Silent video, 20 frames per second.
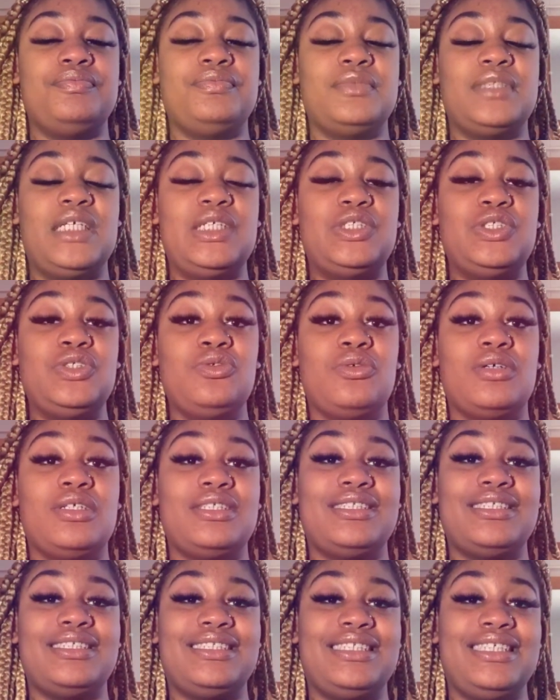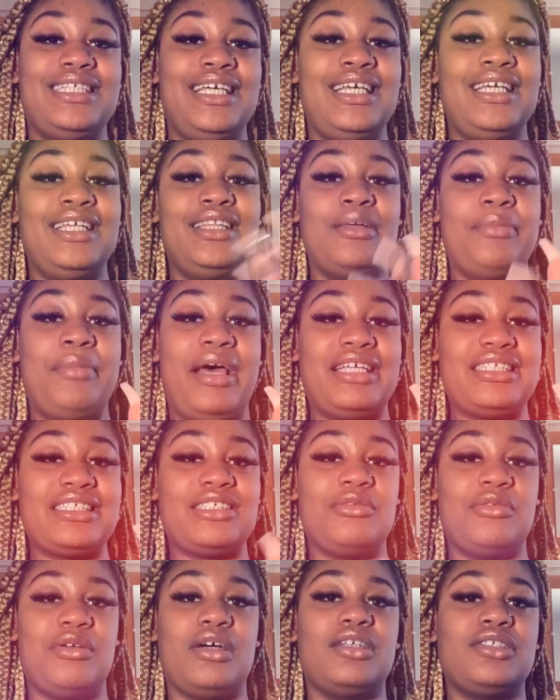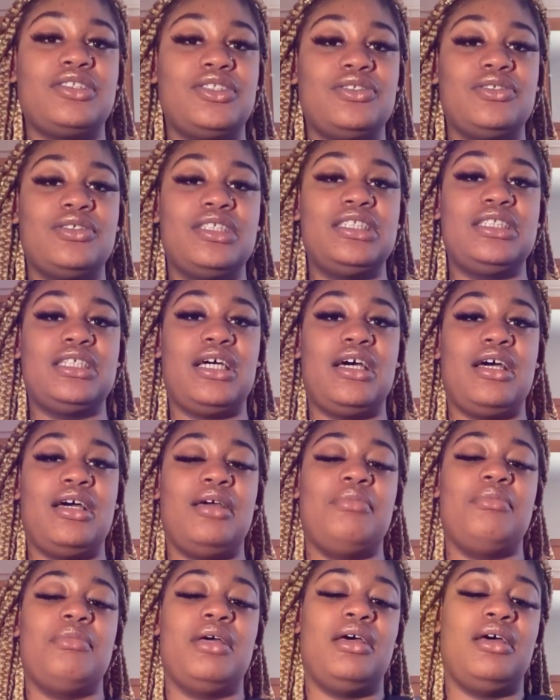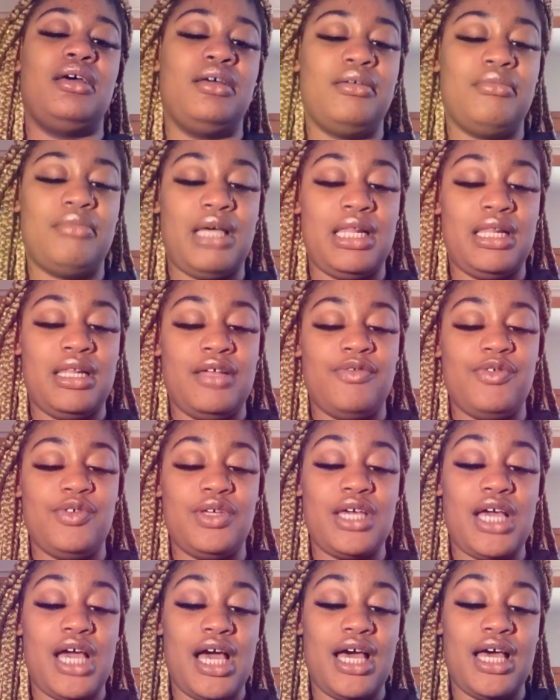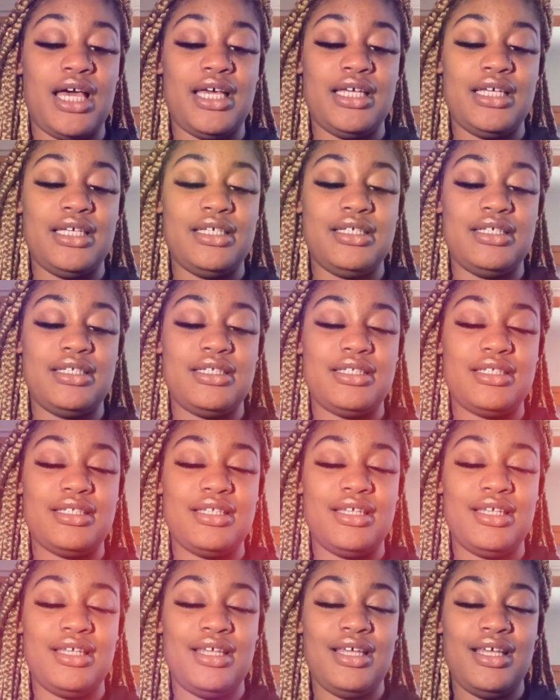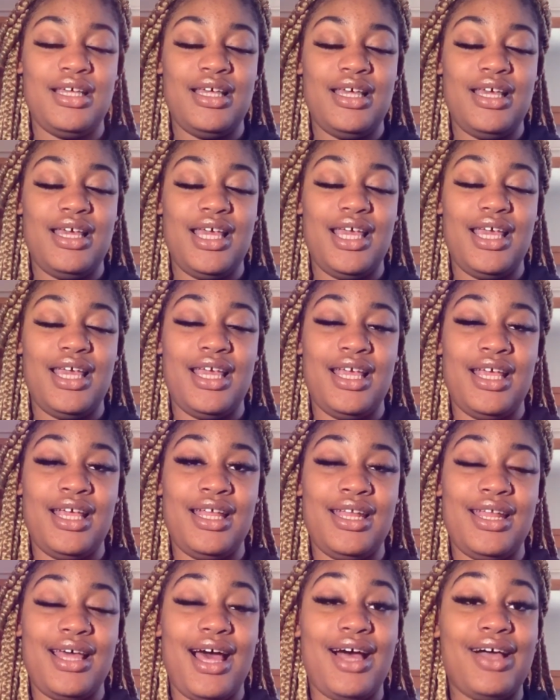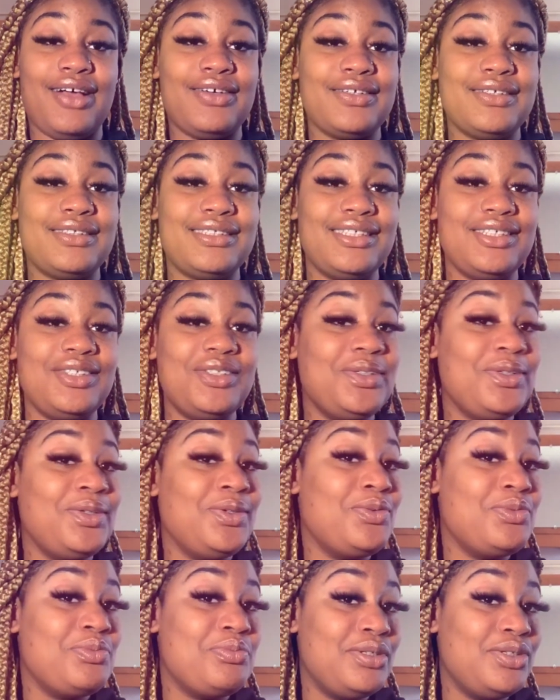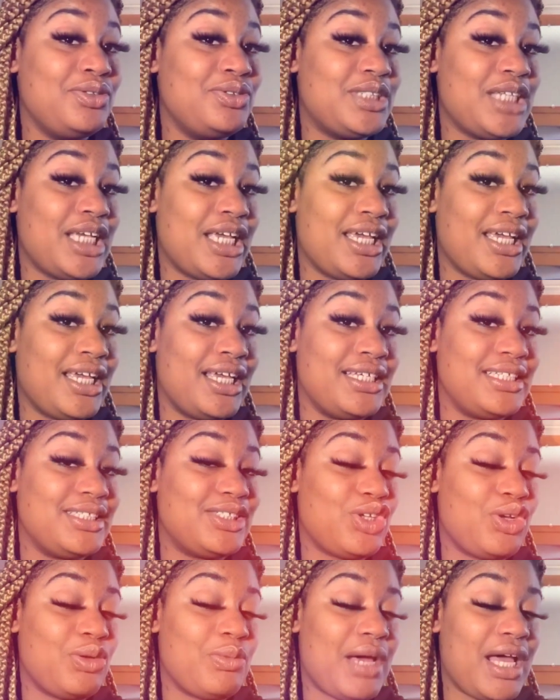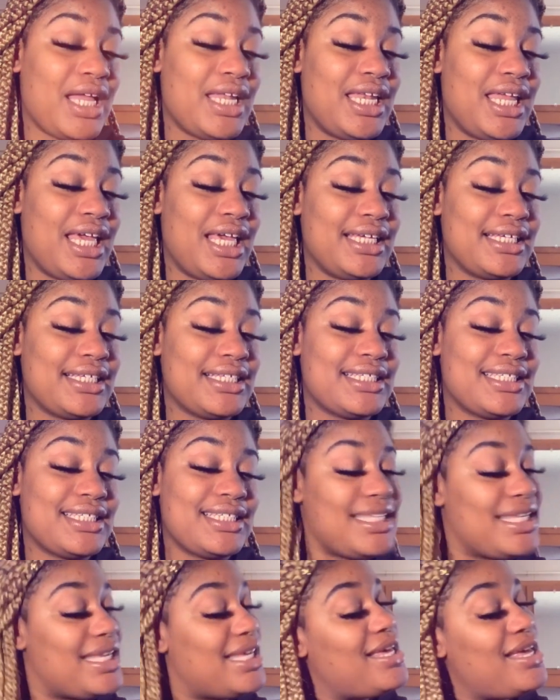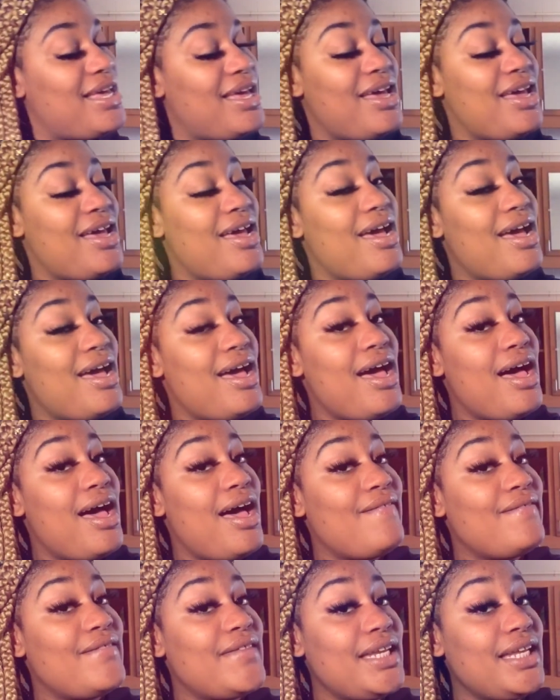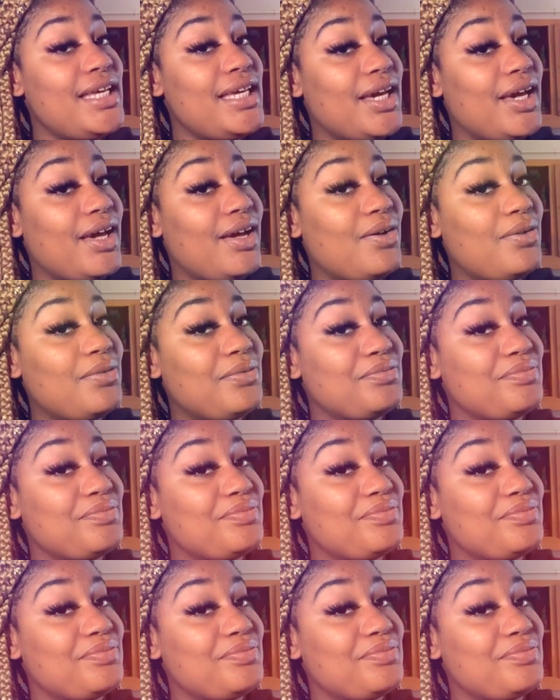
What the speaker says: that you want to see the basketball story time. I love you guys, and I will see you Blue Jays on my next video.